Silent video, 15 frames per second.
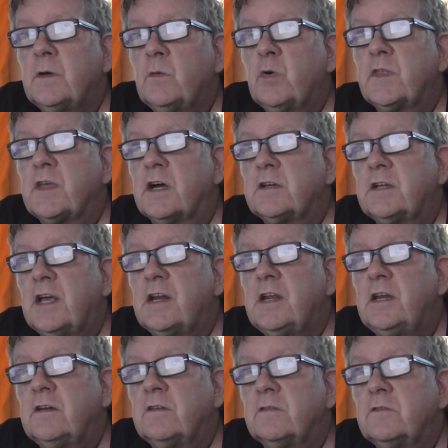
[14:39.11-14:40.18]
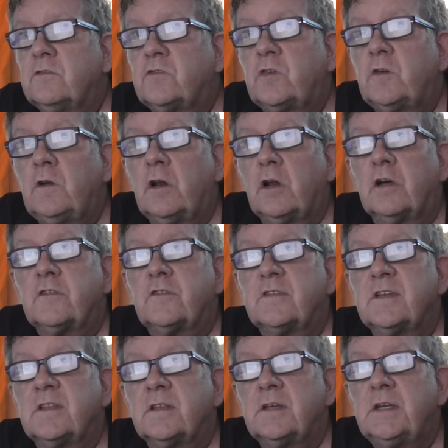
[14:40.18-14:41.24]
without getting too lost
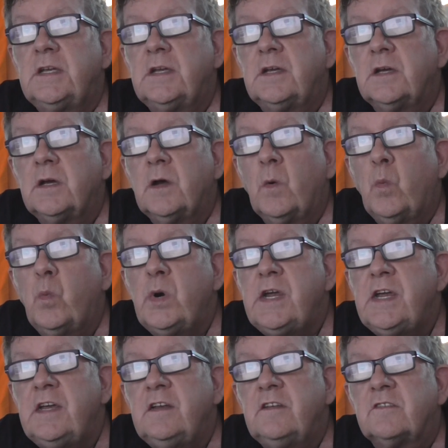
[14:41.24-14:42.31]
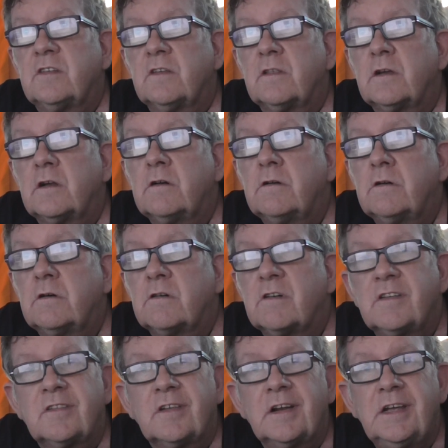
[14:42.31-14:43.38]
in the weeds of the
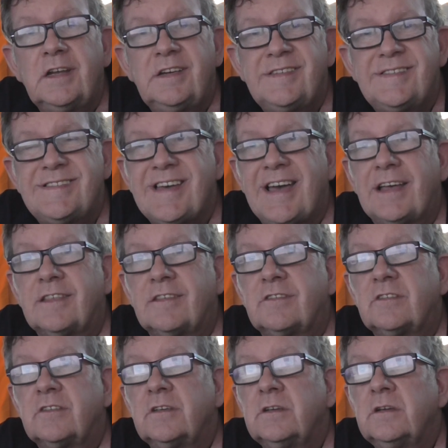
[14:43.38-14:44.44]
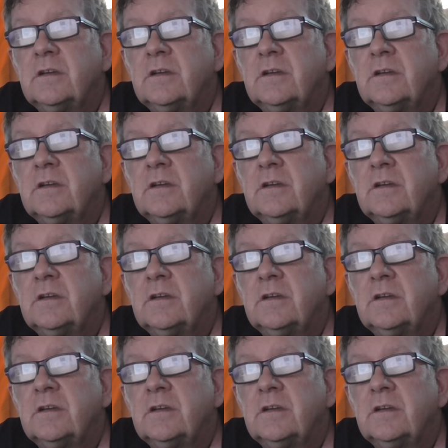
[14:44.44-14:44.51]
grisly deaths.